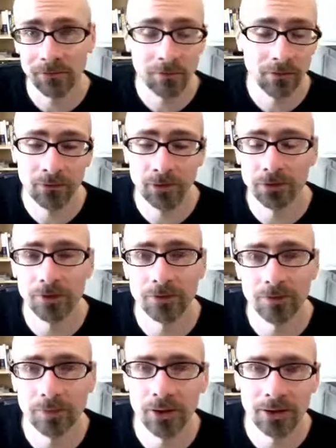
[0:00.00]
the full
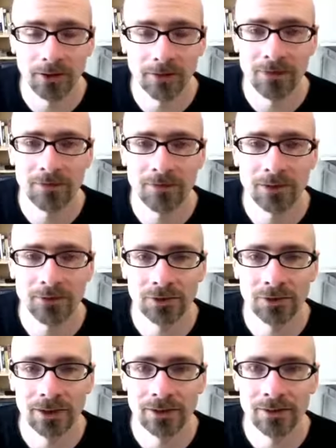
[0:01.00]
treasury market is 15
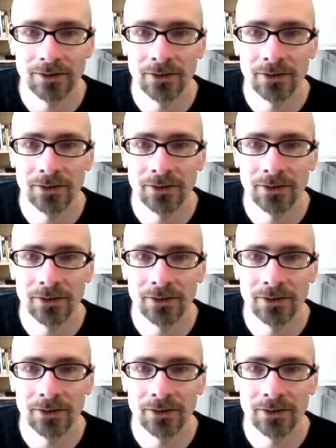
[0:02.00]
trillion.